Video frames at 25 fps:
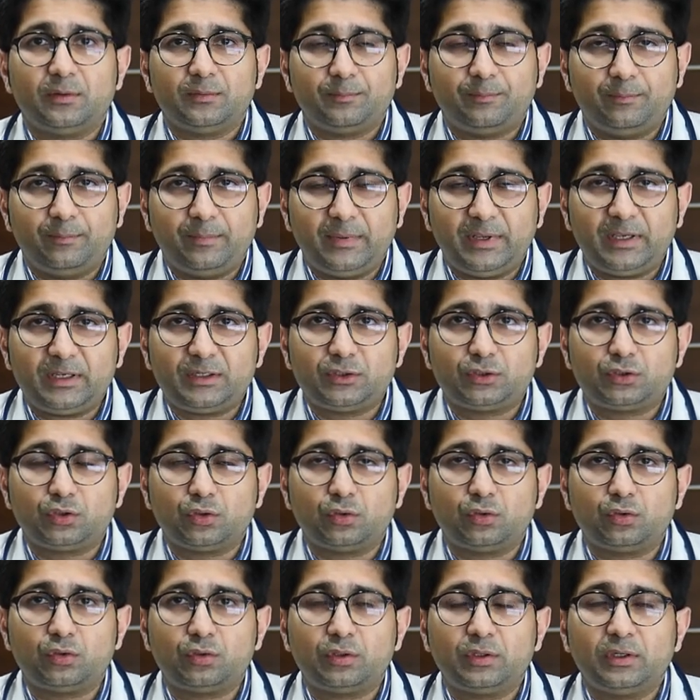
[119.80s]
make
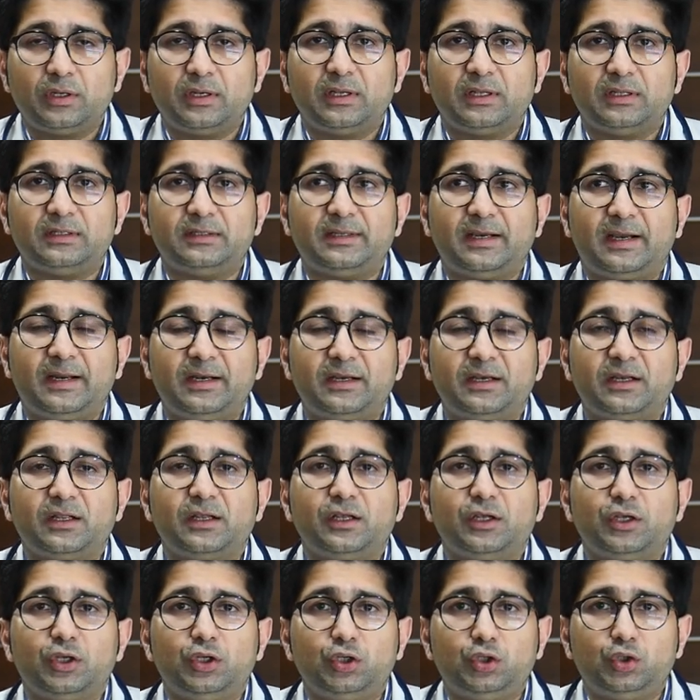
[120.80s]
sure
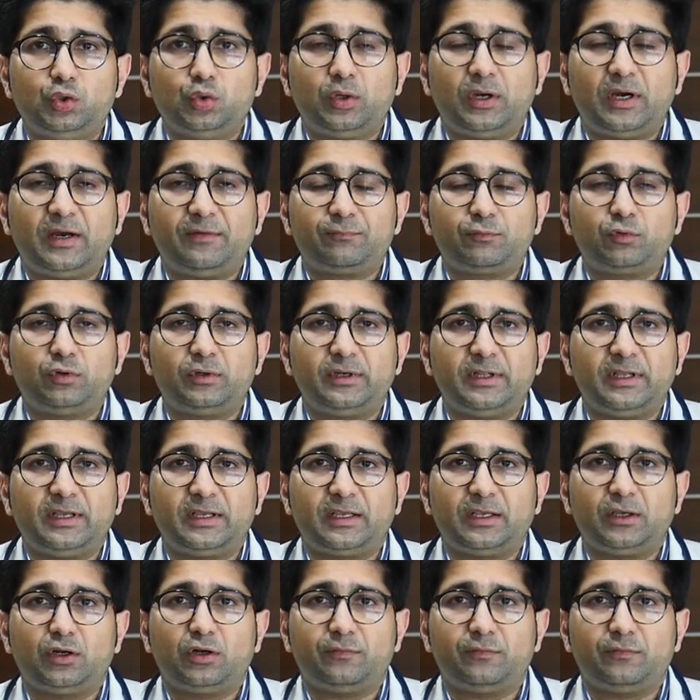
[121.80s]
that you have to take care